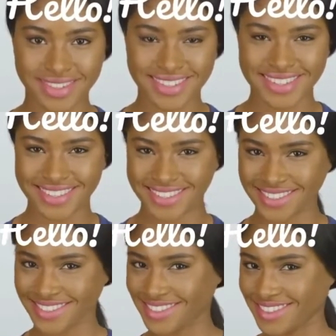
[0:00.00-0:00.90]

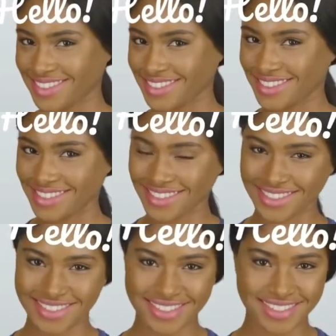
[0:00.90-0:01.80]
So we're going to grab our
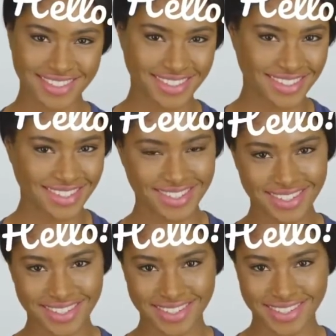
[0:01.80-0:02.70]

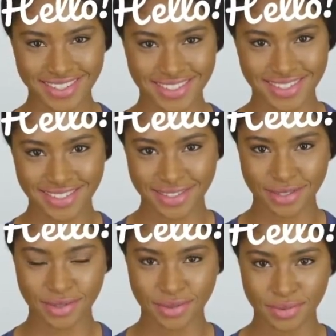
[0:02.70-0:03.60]
script.text
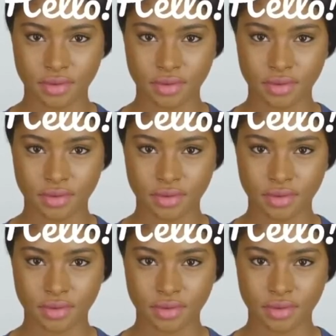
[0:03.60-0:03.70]
texture.